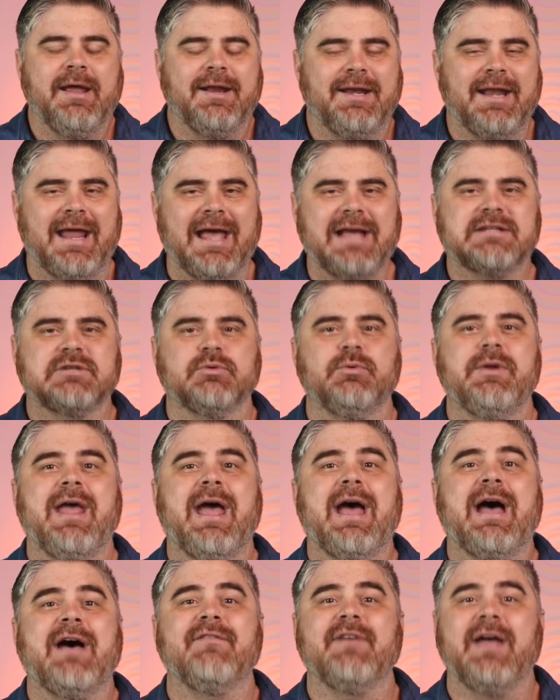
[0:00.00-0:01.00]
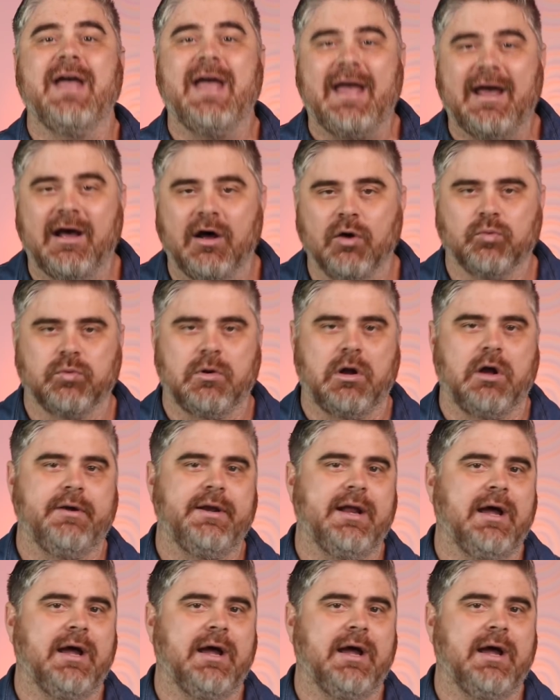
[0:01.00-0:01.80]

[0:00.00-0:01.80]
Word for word: Next, we have Elrond.